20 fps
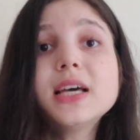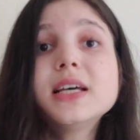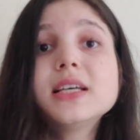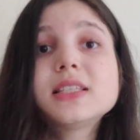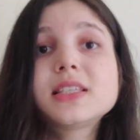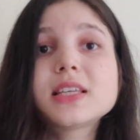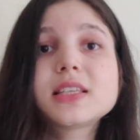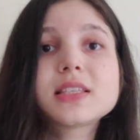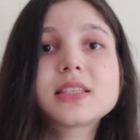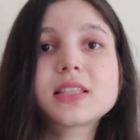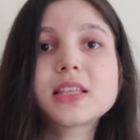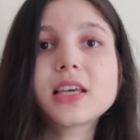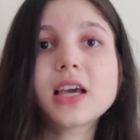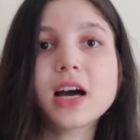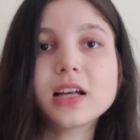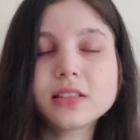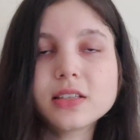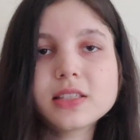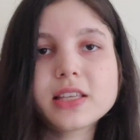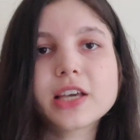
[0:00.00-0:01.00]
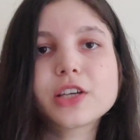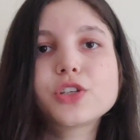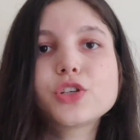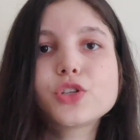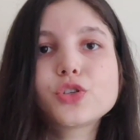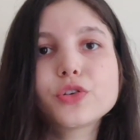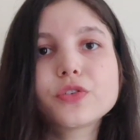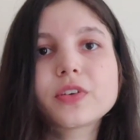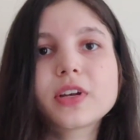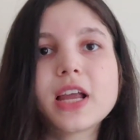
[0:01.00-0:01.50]
since the other
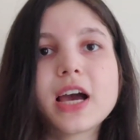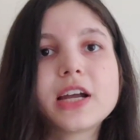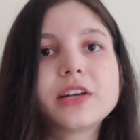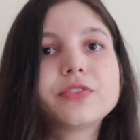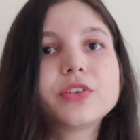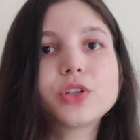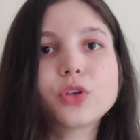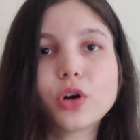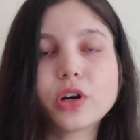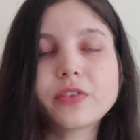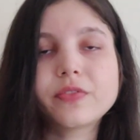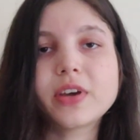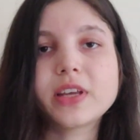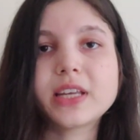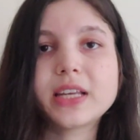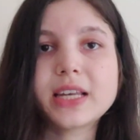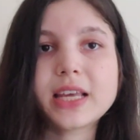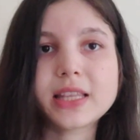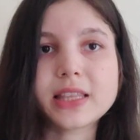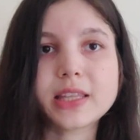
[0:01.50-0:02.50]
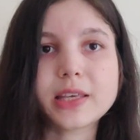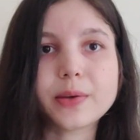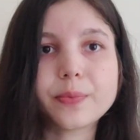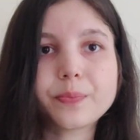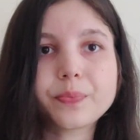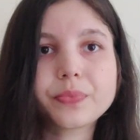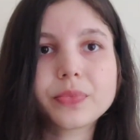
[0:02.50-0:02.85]
sections of CLAT were not very lengthy.